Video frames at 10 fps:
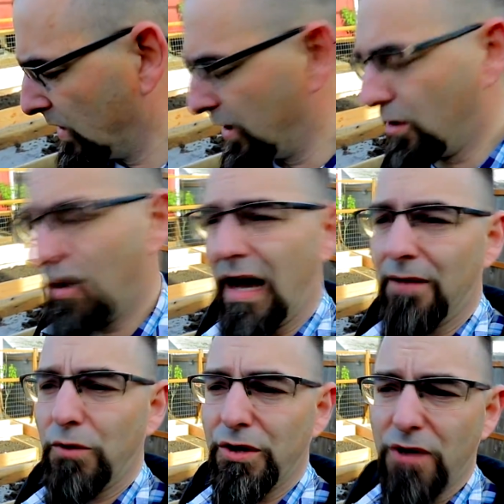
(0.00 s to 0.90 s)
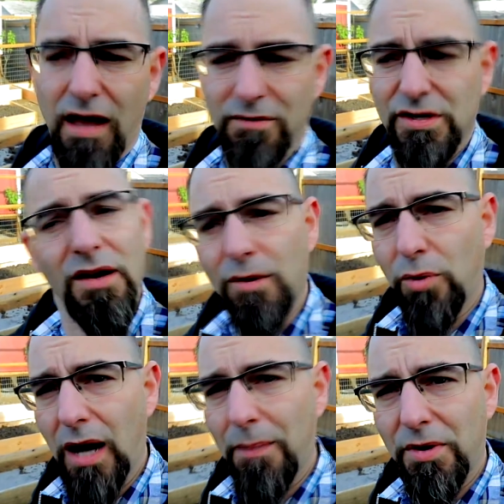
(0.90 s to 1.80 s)
We don't have a ton of
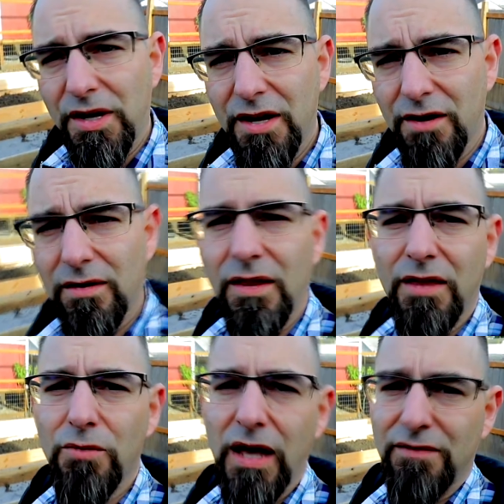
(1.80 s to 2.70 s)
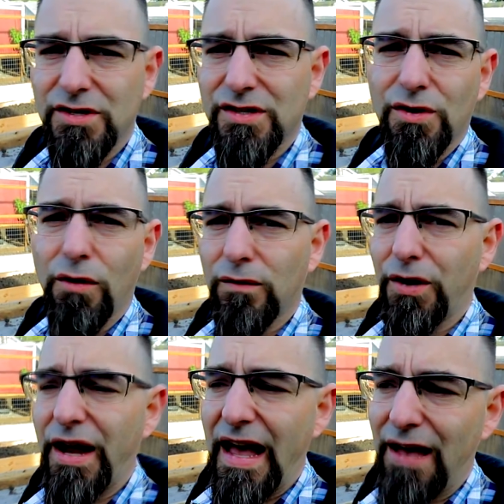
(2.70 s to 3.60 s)
property here. I think we have just
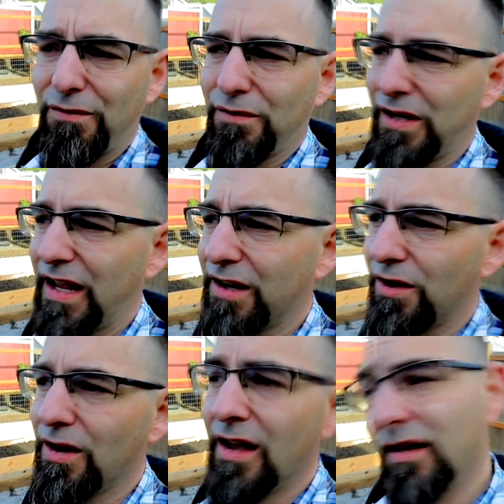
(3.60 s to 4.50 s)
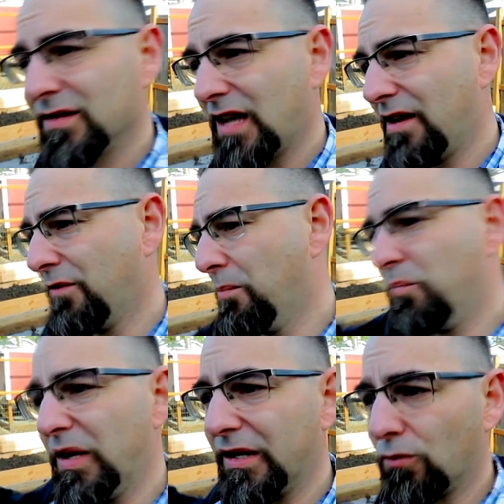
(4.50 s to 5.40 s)
over 1/2 of an acre. It's kind of a
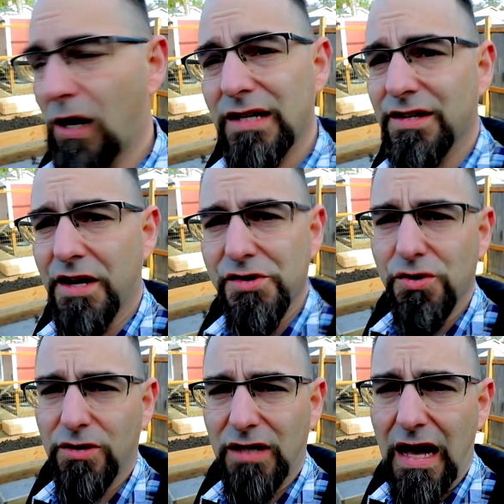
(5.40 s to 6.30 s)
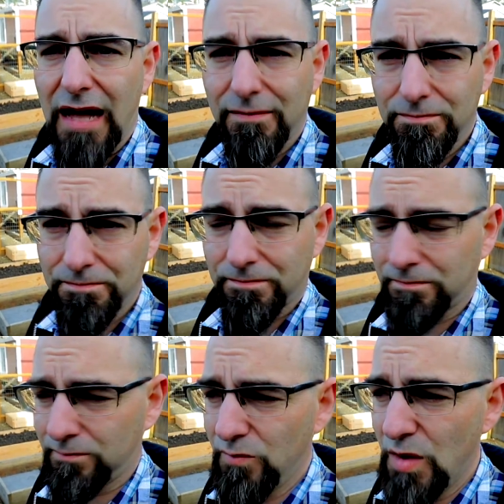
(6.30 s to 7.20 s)
big residential lot,
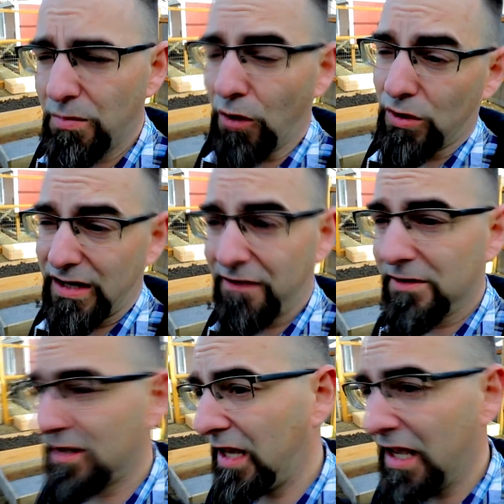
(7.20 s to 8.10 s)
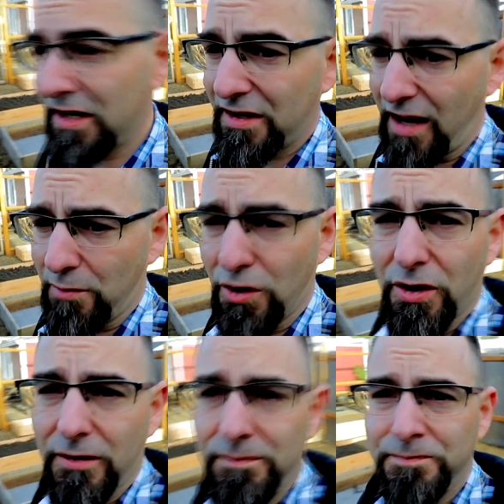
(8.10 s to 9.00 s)
but we're definitely in a
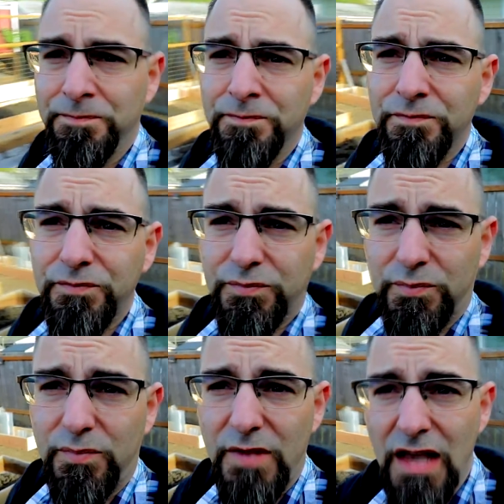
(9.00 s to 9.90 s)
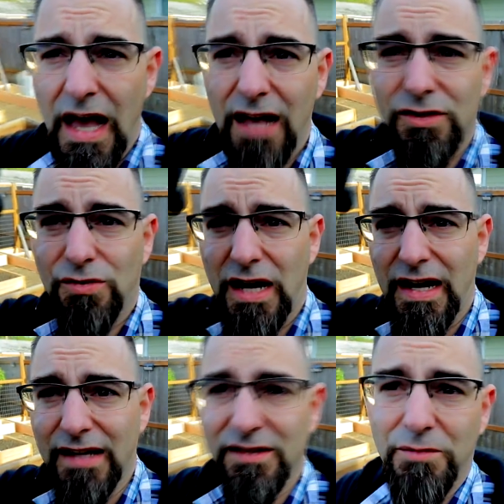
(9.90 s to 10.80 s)
neighborhood. House right
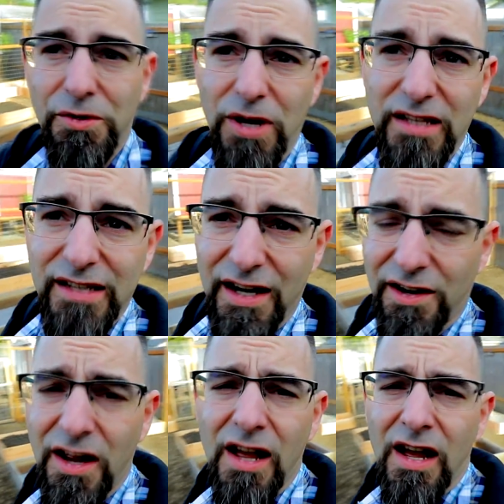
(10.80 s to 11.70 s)
next to me right there.